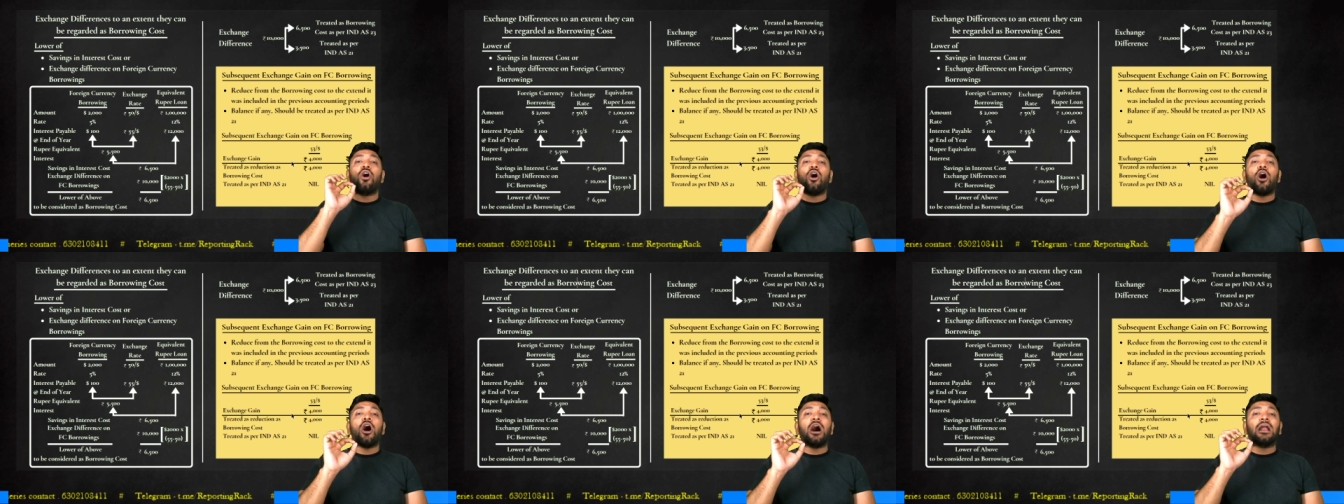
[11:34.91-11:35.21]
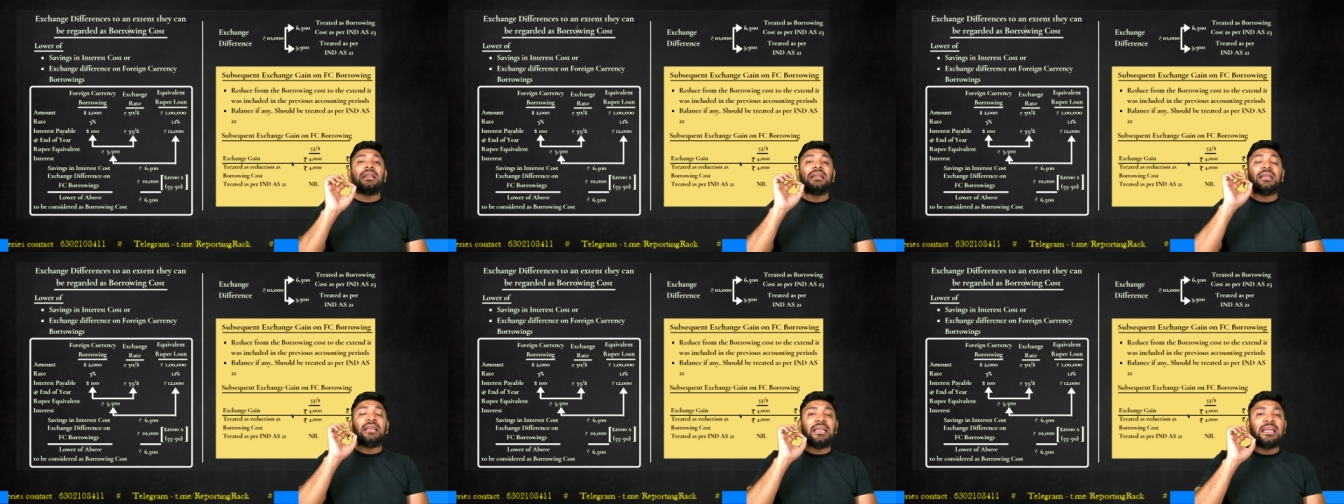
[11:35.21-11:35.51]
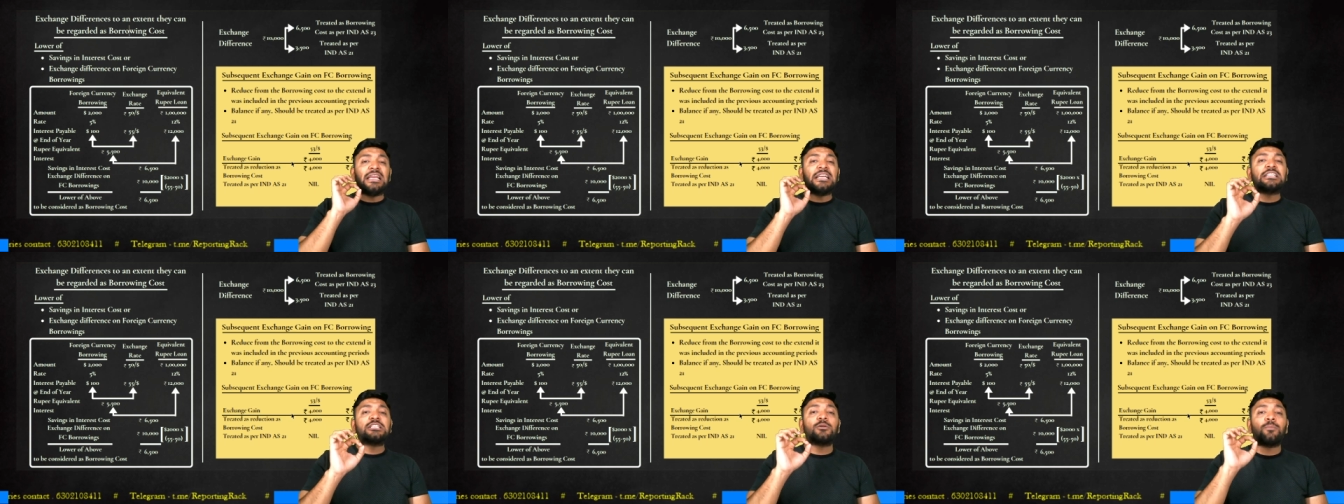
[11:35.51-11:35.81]
on
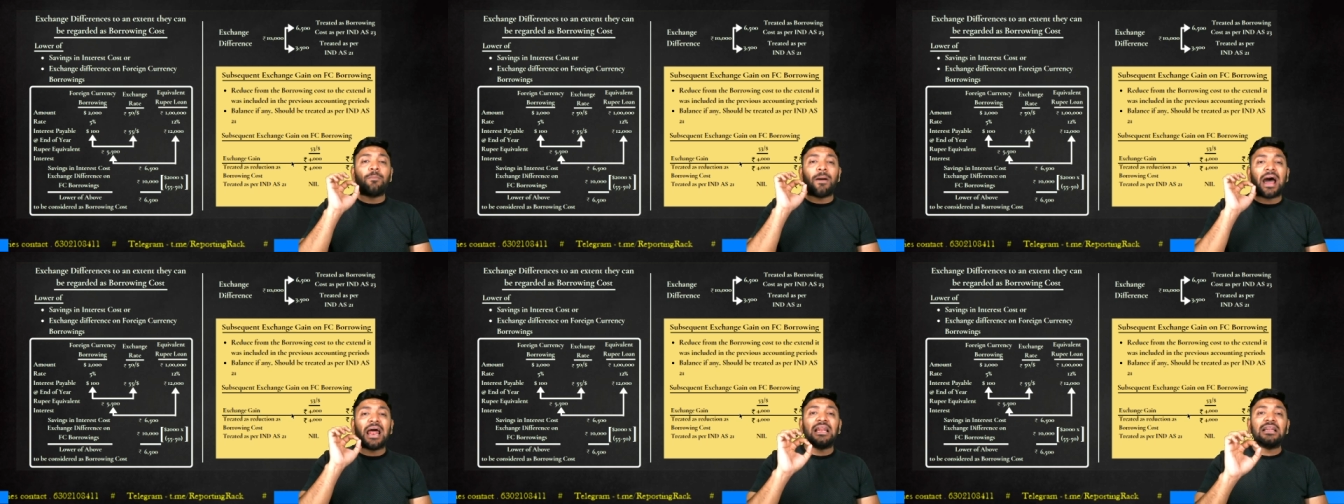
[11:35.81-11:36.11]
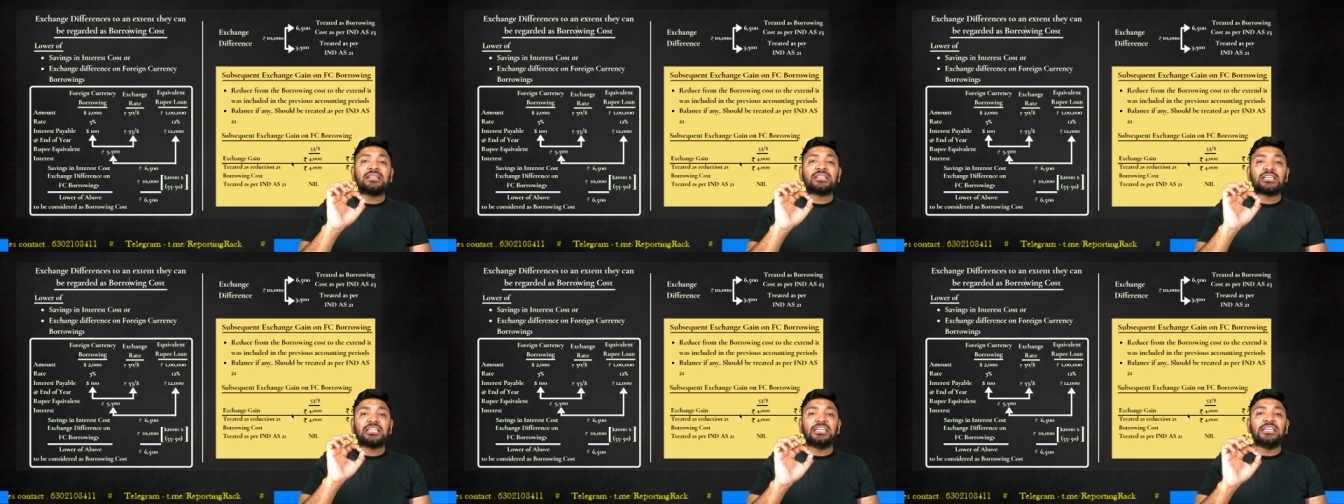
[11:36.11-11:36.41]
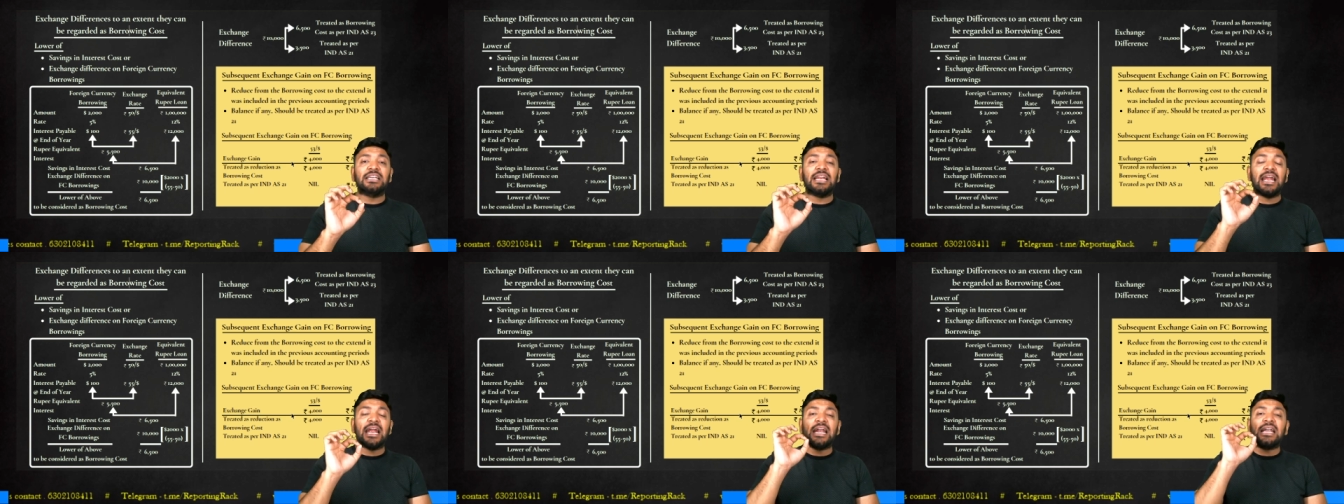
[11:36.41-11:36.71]
each balance sheet
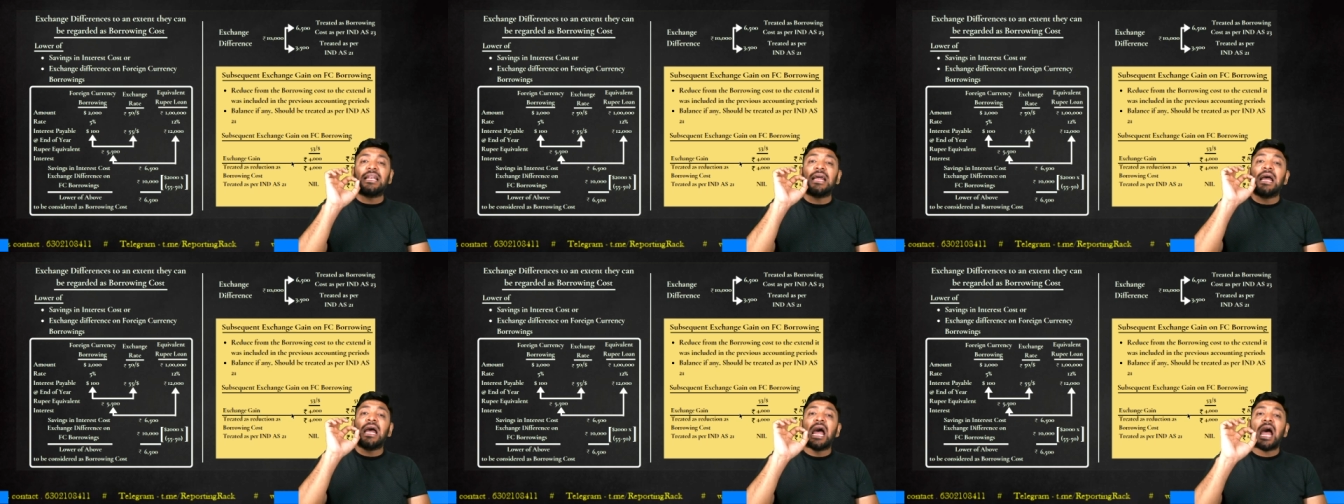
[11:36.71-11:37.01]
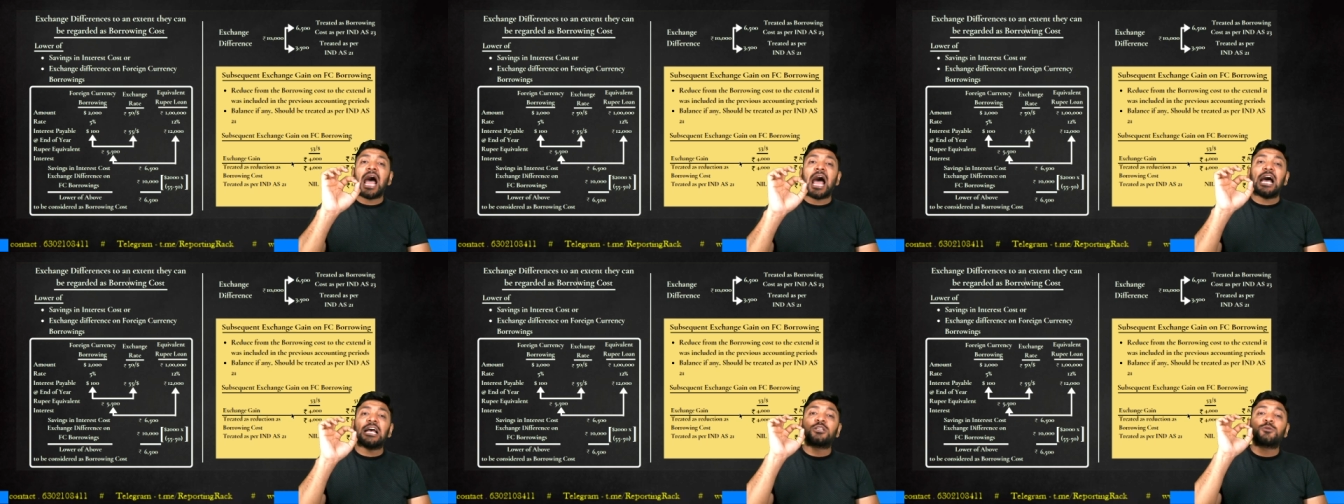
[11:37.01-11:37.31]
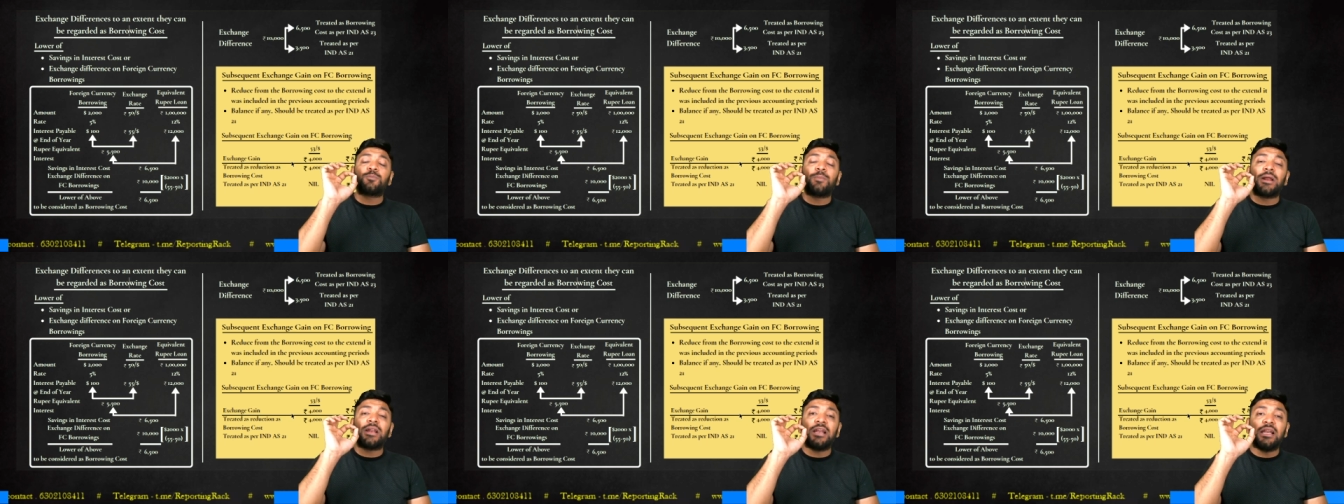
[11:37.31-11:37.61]
date as
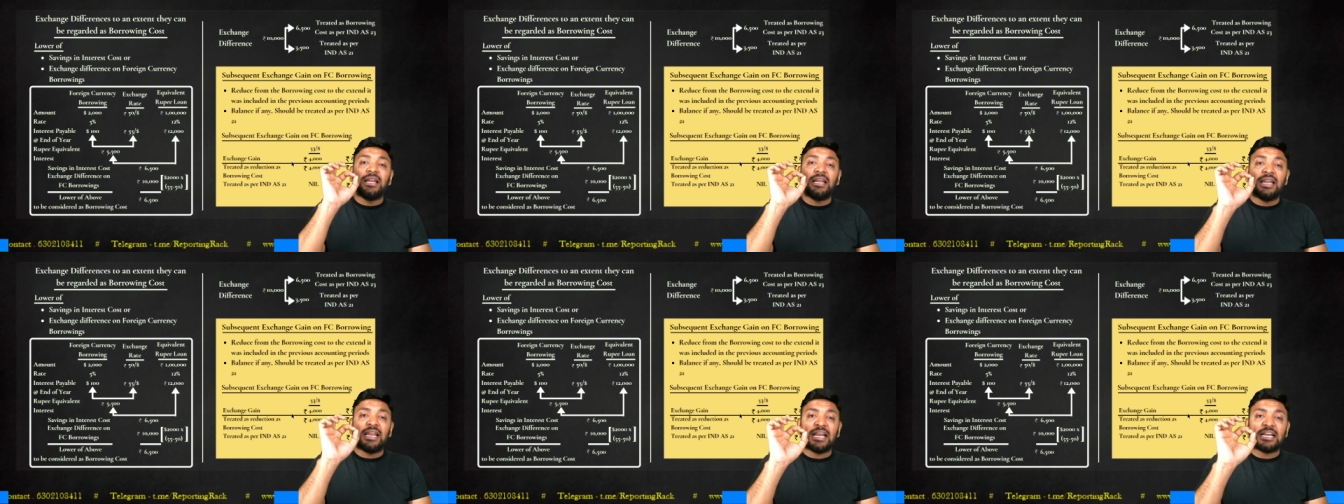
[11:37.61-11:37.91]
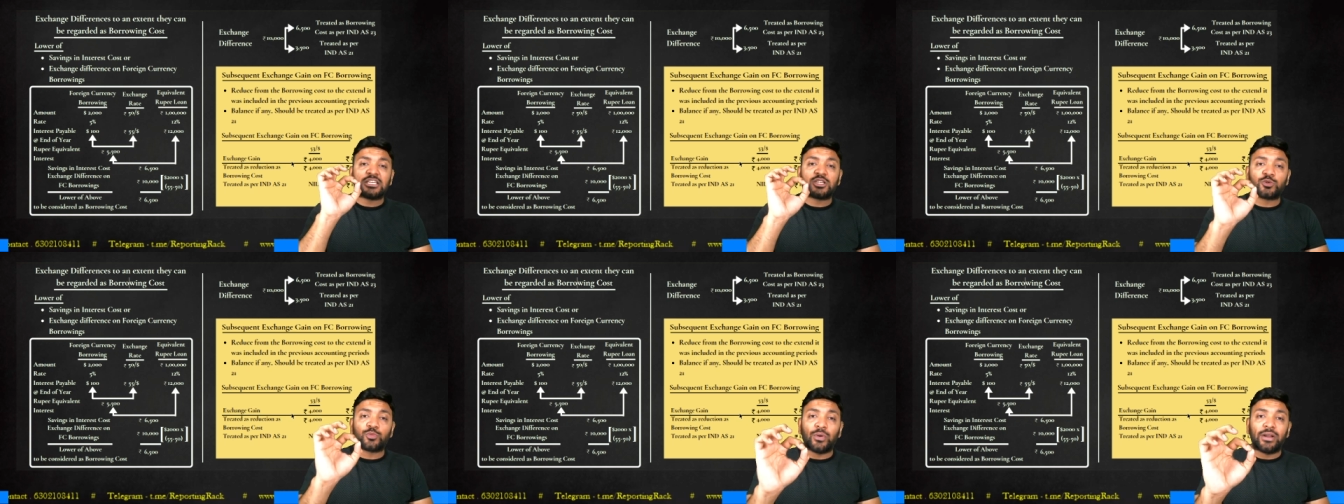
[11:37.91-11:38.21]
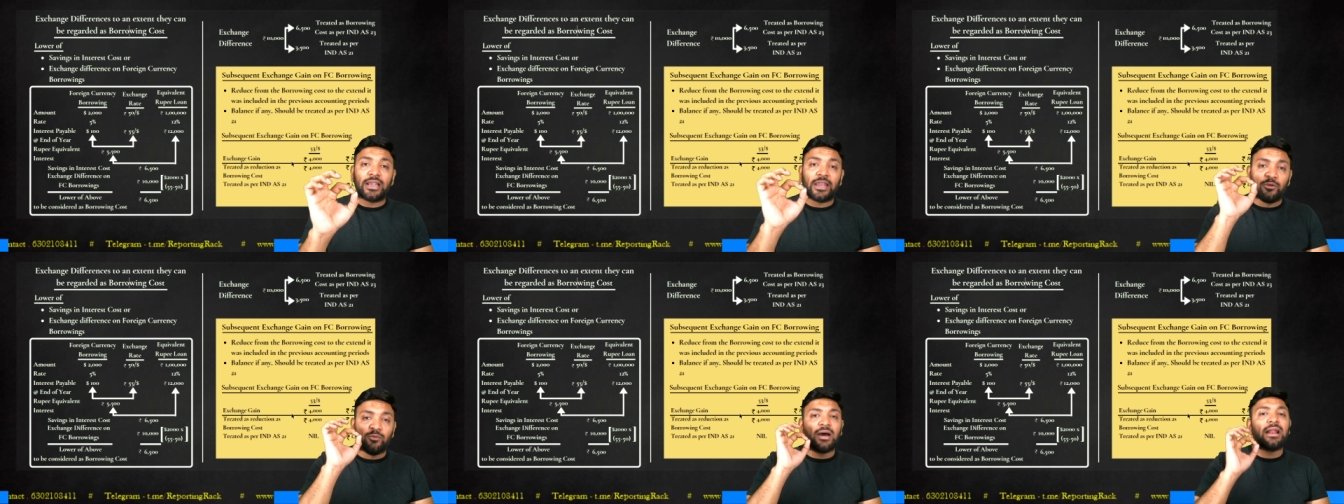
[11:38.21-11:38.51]
per Ind AS
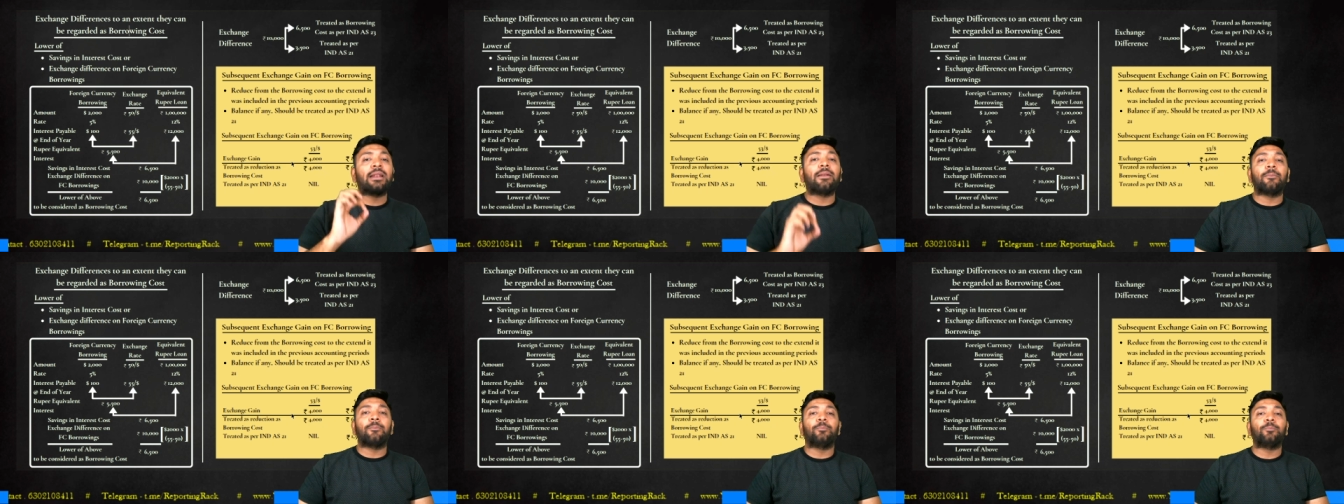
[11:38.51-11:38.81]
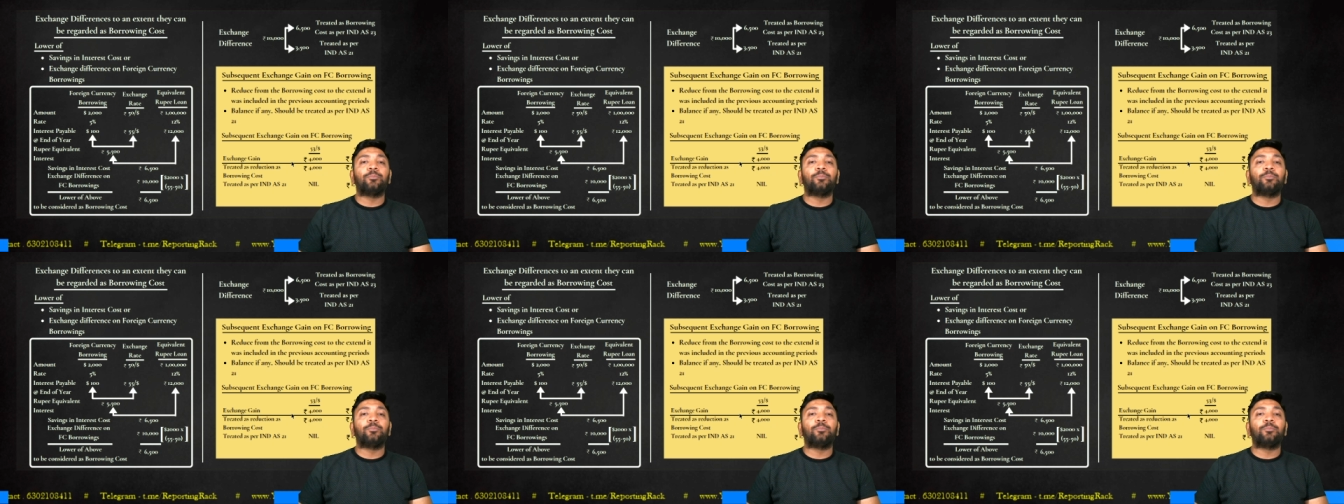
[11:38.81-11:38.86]
21.